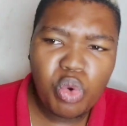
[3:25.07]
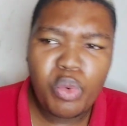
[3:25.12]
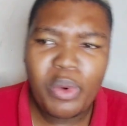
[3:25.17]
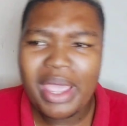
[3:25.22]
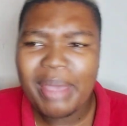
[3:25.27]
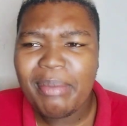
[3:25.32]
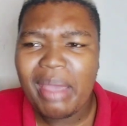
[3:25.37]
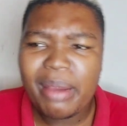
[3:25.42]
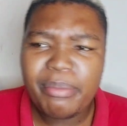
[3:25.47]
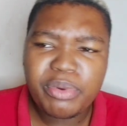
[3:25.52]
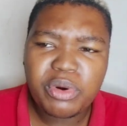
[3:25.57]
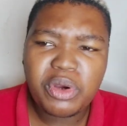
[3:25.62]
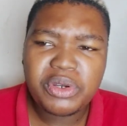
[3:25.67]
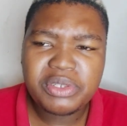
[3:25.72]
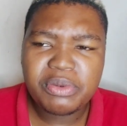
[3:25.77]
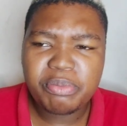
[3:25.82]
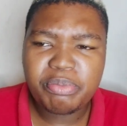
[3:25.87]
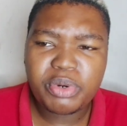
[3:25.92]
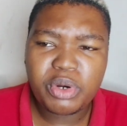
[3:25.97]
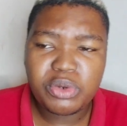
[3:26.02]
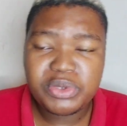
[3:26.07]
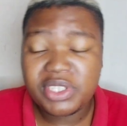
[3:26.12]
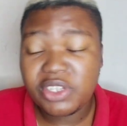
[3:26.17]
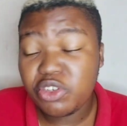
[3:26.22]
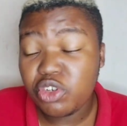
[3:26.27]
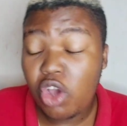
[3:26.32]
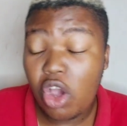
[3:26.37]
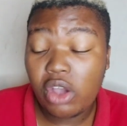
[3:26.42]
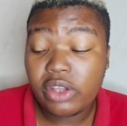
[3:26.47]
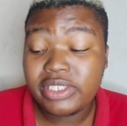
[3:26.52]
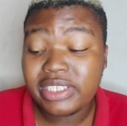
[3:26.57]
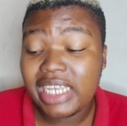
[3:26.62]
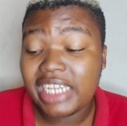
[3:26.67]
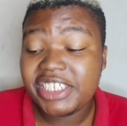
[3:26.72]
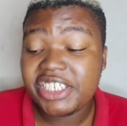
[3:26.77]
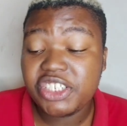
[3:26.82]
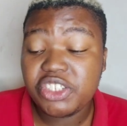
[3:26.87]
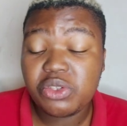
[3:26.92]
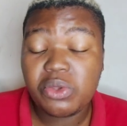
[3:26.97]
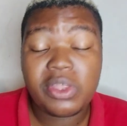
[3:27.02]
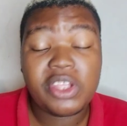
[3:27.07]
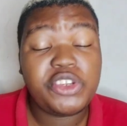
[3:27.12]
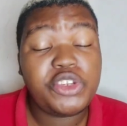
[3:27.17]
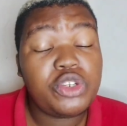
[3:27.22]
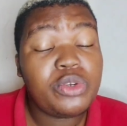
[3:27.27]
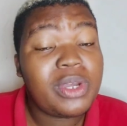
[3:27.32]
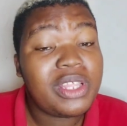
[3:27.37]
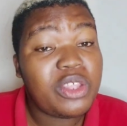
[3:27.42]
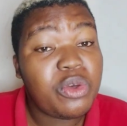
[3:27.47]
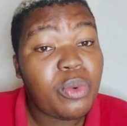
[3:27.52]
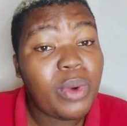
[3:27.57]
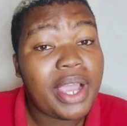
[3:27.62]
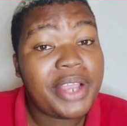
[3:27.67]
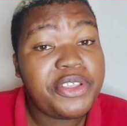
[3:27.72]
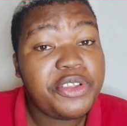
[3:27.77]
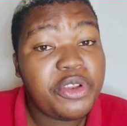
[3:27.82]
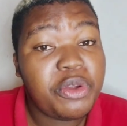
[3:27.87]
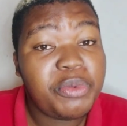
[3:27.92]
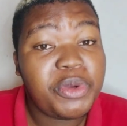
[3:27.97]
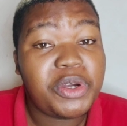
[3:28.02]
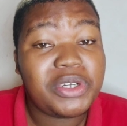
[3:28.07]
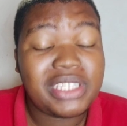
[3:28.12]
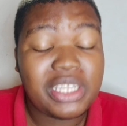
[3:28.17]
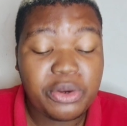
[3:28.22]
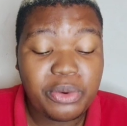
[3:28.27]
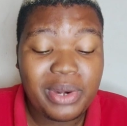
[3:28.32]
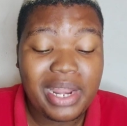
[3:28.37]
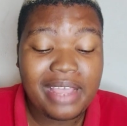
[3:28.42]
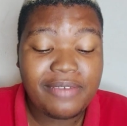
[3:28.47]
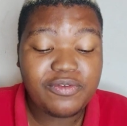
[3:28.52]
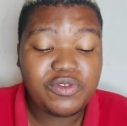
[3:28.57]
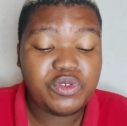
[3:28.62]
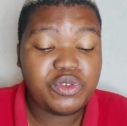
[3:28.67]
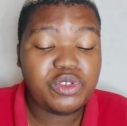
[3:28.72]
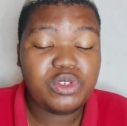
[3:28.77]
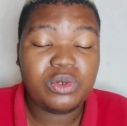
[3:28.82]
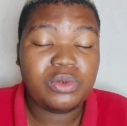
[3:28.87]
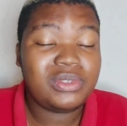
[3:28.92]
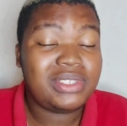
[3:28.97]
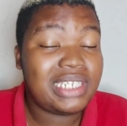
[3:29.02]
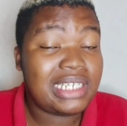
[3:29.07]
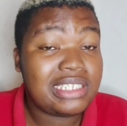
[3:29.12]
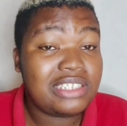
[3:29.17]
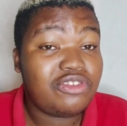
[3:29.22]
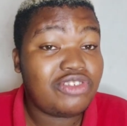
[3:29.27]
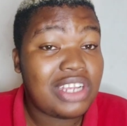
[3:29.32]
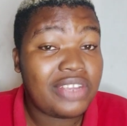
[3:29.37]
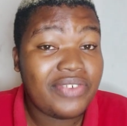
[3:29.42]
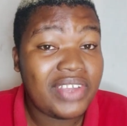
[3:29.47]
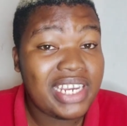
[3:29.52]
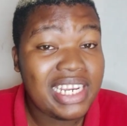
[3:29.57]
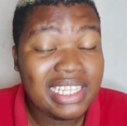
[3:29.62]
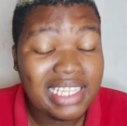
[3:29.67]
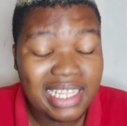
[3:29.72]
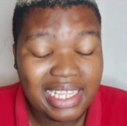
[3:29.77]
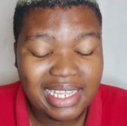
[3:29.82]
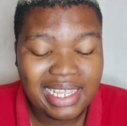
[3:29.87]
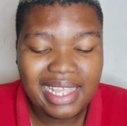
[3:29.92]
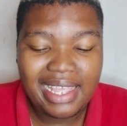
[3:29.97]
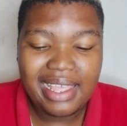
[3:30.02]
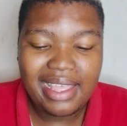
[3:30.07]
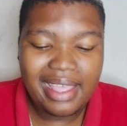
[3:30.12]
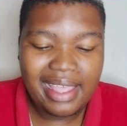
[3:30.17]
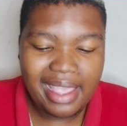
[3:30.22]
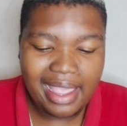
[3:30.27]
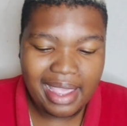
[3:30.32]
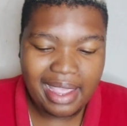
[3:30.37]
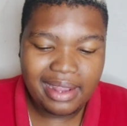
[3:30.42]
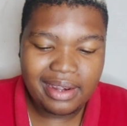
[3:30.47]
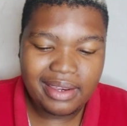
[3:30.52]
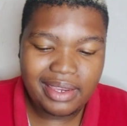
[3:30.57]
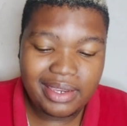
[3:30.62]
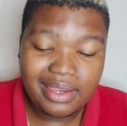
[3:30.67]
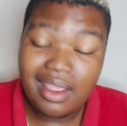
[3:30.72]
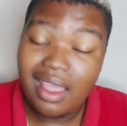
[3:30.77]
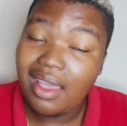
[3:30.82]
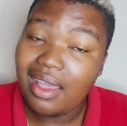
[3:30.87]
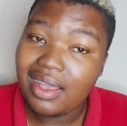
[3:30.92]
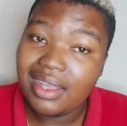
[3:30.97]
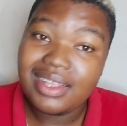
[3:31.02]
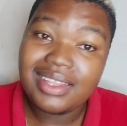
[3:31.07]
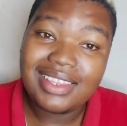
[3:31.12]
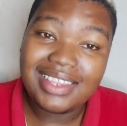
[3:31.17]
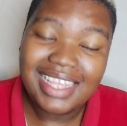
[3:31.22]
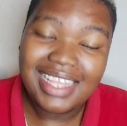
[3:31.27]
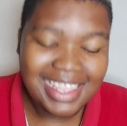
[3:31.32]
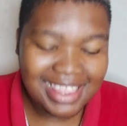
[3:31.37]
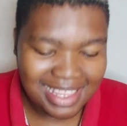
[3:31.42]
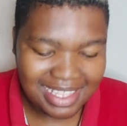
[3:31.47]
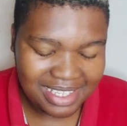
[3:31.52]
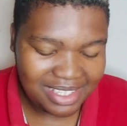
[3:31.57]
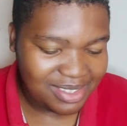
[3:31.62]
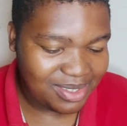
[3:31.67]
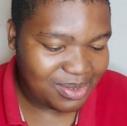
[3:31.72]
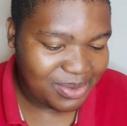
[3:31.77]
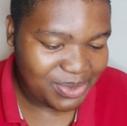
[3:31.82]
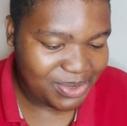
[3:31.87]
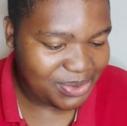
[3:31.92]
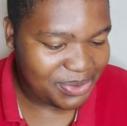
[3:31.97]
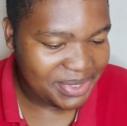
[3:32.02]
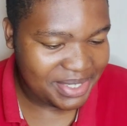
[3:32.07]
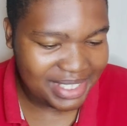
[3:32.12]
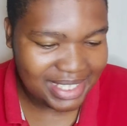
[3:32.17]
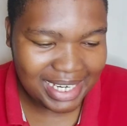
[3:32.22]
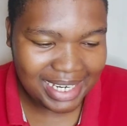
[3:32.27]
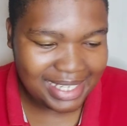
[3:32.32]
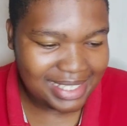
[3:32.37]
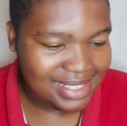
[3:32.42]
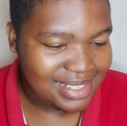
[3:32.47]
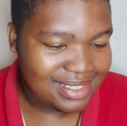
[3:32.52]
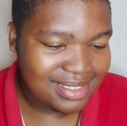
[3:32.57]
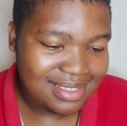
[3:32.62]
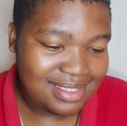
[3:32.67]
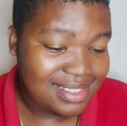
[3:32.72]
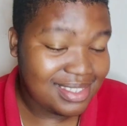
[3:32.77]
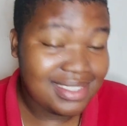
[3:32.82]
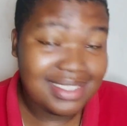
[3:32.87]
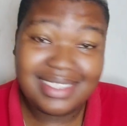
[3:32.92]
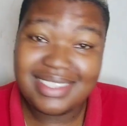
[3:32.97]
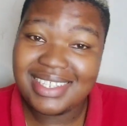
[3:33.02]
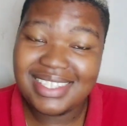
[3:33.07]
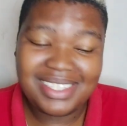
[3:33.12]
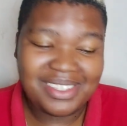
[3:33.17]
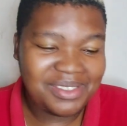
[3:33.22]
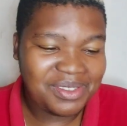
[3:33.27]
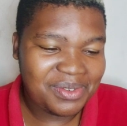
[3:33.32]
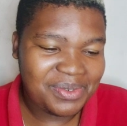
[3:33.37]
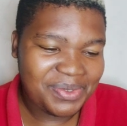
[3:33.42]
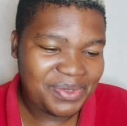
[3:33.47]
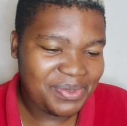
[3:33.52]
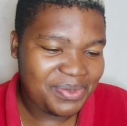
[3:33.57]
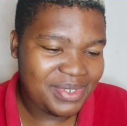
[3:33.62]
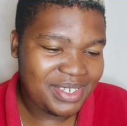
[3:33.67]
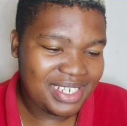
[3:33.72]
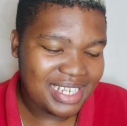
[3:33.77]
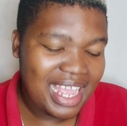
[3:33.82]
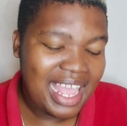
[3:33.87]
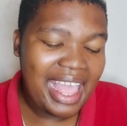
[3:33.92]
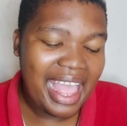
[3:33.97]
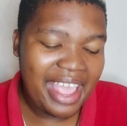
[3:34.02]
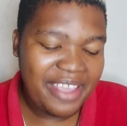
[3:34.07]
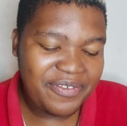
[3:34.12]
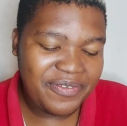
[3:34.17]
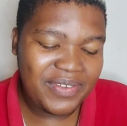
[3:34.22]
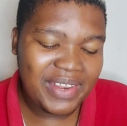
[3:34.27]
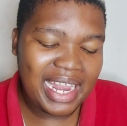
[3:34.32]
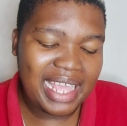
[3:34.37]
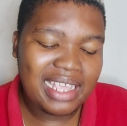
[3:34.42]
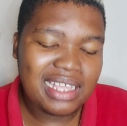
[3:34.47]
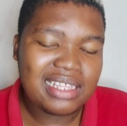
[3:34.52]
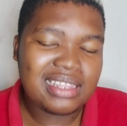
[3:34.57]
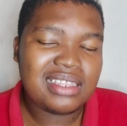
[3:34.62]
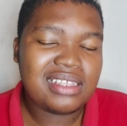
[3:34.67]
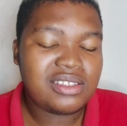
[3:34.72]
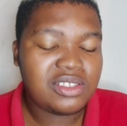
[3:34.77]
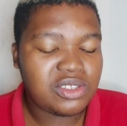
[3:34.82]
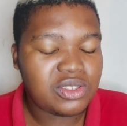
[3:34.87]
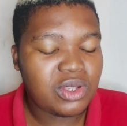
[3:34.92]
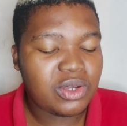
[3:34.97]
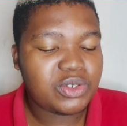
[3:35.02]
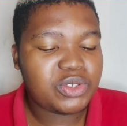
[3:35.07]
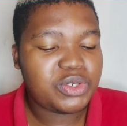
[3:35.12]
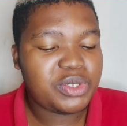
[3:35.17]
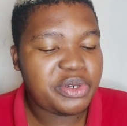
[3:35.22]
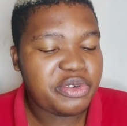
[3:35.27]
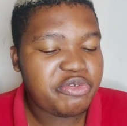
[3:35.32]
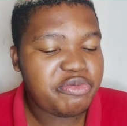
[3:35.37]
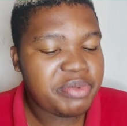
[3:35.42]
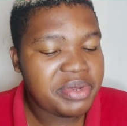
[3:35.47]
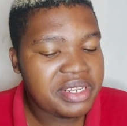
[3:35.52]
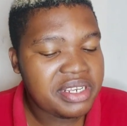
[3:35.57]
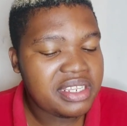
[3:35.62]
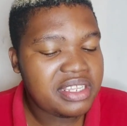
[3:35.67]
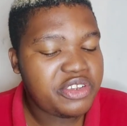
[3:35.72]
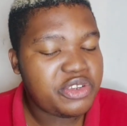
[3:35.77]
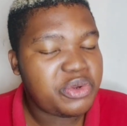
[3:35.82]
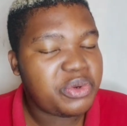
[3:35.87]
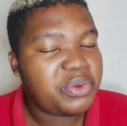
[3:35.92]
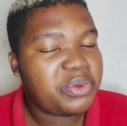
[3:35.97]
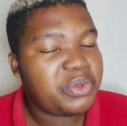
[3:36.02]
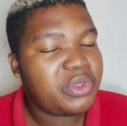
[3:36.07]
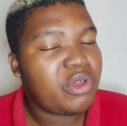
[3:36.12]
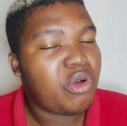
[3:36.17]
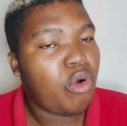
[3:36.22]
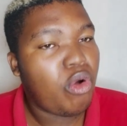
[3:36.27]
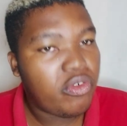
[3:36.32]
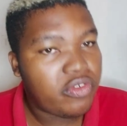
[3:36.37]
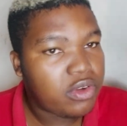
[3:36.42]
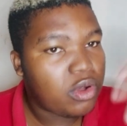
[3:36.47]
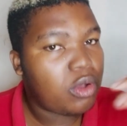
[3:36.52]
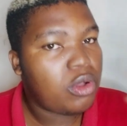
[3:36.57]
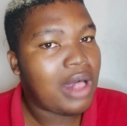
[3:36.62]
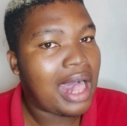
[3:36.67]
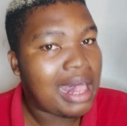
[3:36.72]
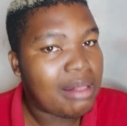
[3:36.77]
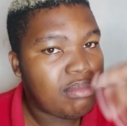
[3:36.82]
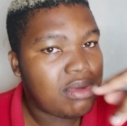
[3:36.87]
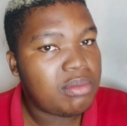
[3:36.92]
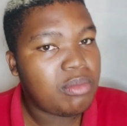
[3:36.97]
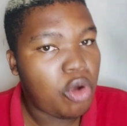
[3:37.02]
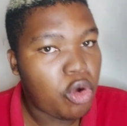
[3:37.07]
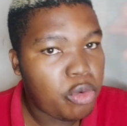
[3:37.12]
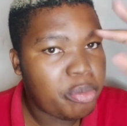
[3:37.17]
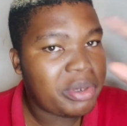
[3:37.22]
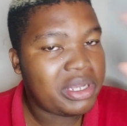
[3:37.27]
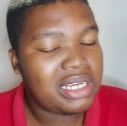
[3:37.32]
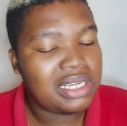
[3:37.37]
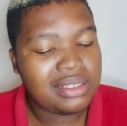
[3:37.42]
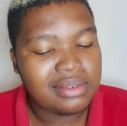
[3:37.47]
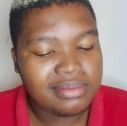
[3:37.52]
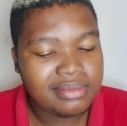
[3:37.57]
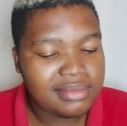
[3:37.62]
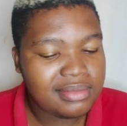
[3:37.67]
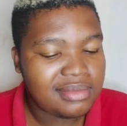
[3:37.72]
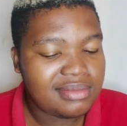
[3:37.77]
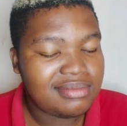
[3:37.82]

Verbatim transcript: weigh my pro pros and cons. I just know that you are the one, you know, because I don't have to, you know, test drive anything. And yeah, this is so sweet, guys. This is so sweet. I feel like this song should have been, you know, the overall album opener.